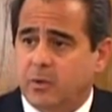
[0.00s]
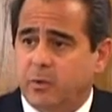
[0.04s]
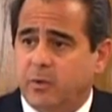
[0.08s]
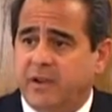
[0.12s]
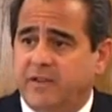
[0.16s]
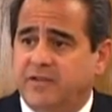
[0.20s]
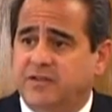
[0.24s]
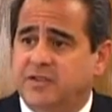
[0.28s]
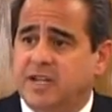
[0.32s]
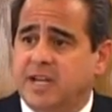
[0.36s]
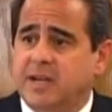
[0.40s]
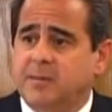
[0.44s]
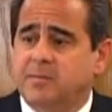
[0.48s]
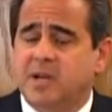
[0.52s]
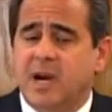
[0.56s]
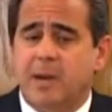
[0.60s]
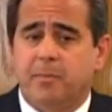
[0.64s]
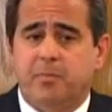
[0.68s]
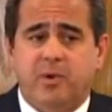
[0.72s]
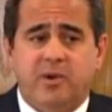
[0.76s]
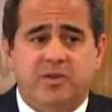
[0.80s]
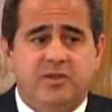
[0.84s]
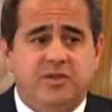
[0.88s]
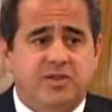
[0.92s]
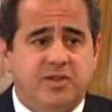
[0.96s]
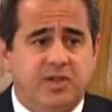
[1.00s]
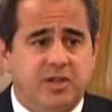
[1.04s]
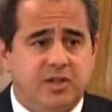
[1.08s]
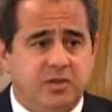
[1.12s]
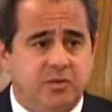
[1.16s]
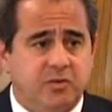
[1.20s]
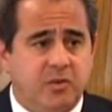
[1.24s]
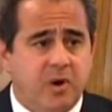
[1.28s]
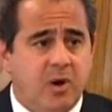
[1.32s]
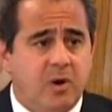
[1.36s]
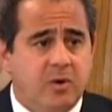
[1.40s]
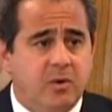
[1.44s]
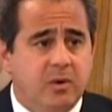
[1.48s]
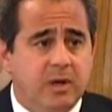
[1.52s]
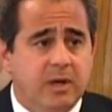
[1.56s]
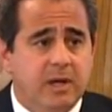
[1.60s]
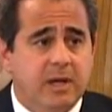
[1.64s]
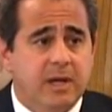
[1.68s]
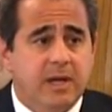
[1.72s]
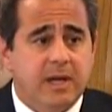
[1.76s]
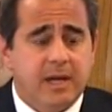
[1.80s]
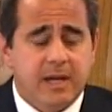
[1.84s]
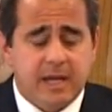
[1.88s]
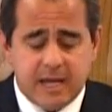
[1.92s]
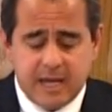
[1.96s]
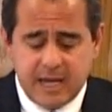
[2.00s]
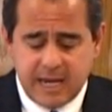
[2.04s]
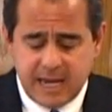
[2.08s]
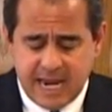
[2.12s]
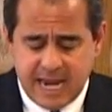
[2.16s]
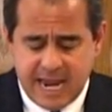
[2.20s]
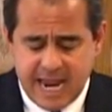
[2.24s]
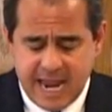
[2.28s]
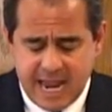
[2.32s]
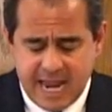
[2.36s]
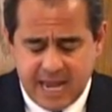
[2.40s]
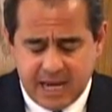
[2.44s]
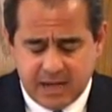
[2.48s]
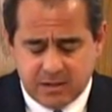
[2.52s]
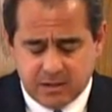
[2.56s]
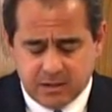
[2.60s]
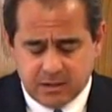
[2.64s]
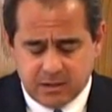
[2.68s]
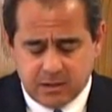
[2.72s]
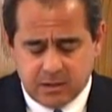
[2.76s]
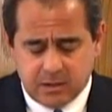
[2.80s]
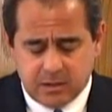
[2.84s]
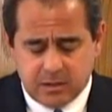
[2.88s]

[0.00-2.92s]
We've teamed up with Cicero, and